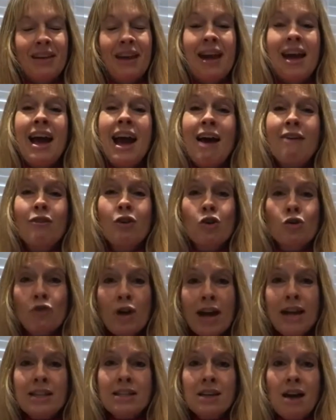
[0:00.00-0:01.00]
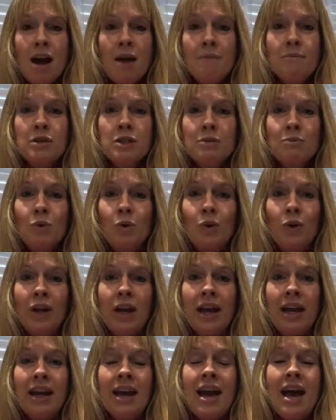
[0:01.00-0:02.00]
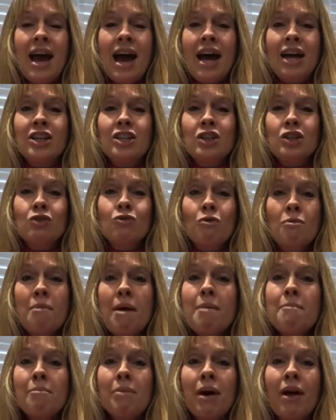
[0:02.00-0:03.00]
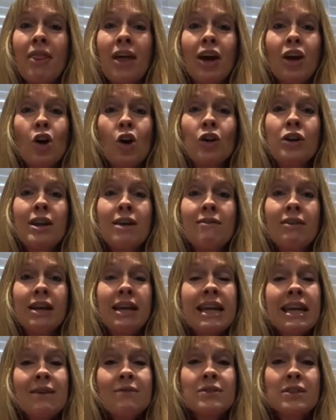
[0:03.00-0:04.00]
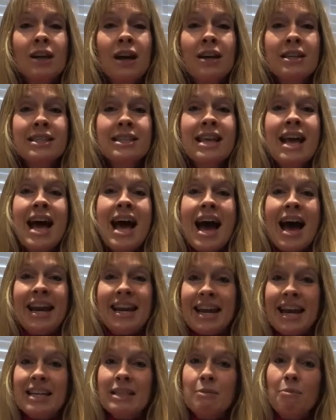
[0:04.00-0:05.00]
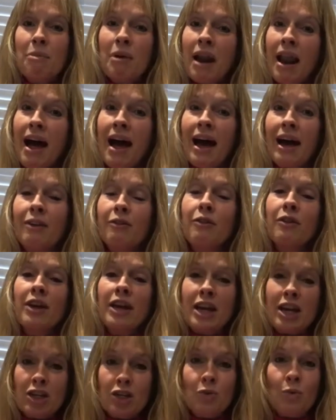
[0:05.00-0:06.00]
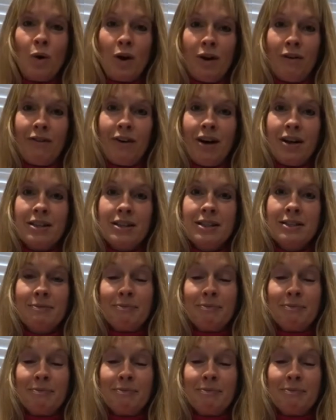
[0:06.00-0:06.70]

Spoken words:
Have a great time this morning, and just remember that God never leaves us, and he has a plan for each one of us.